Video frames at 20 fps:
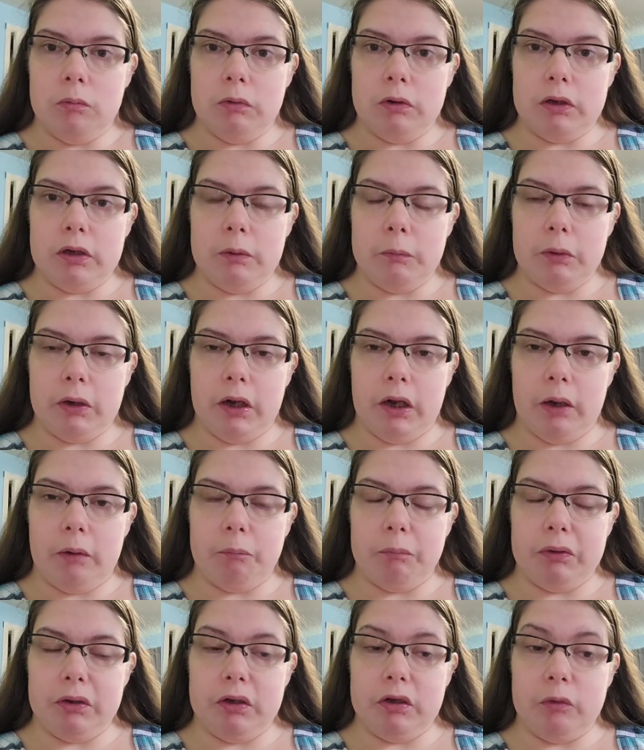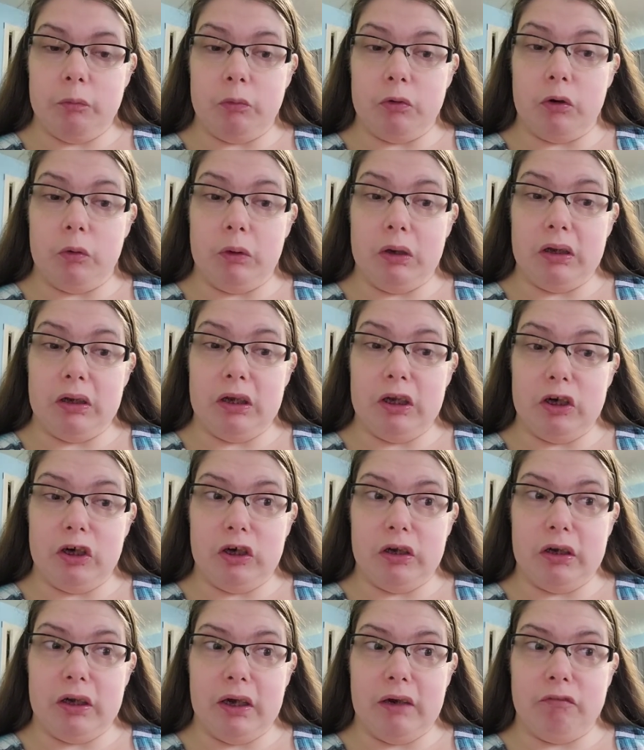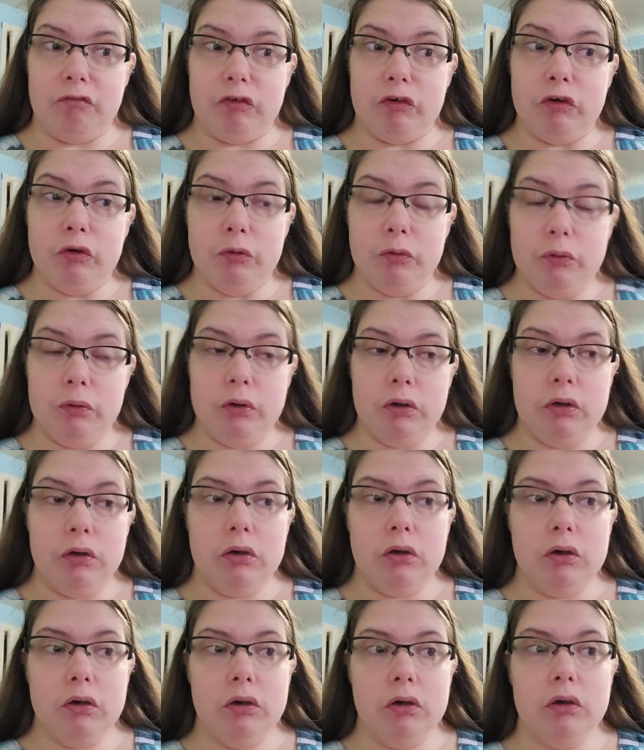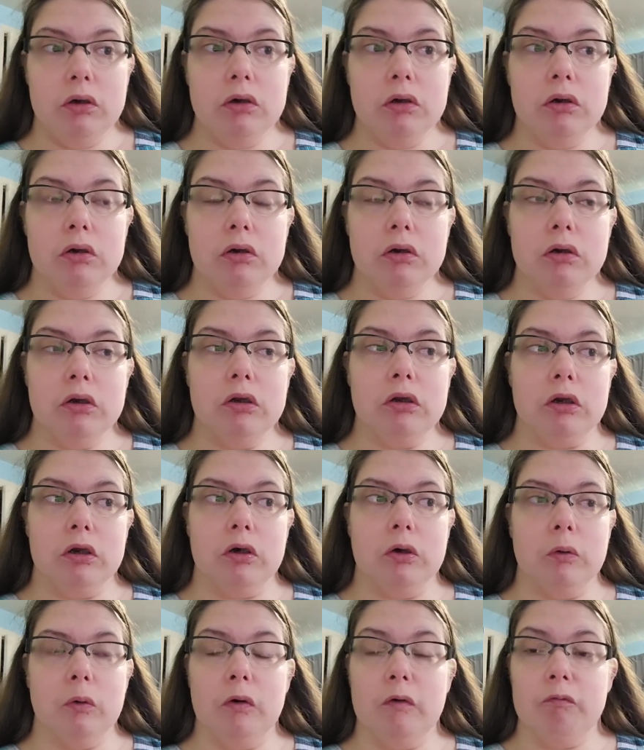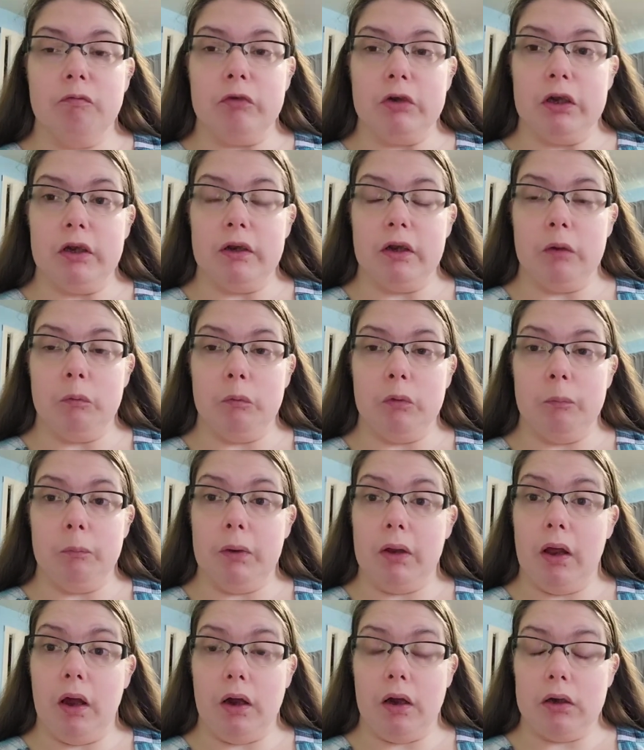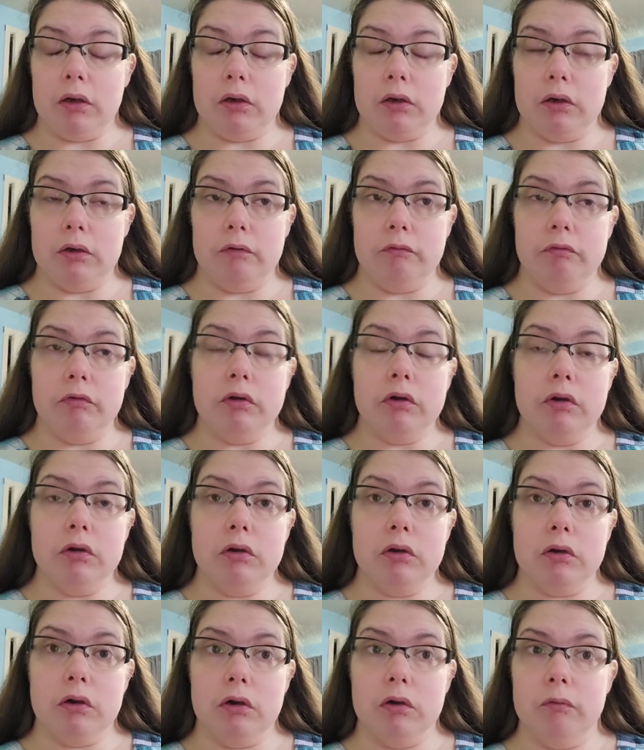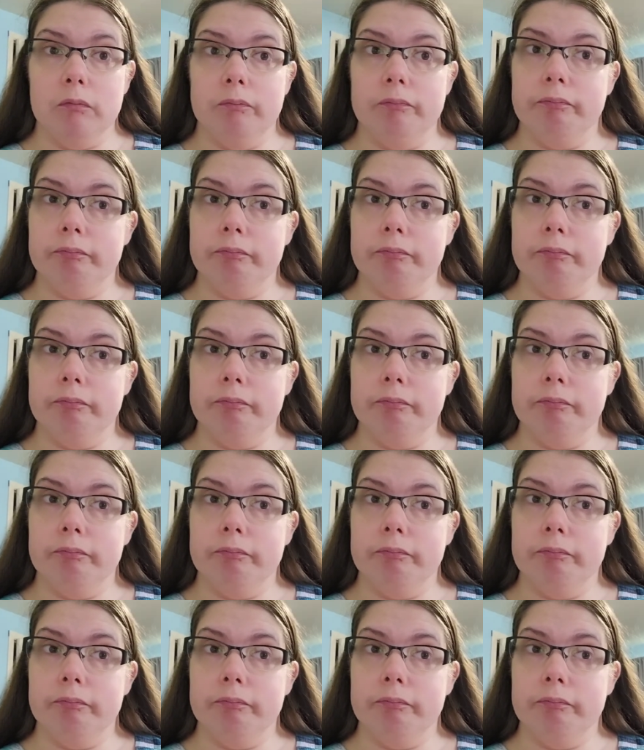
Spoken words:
we'll see what happens. We're going later in the afternoon. So hopefully they will be active. So,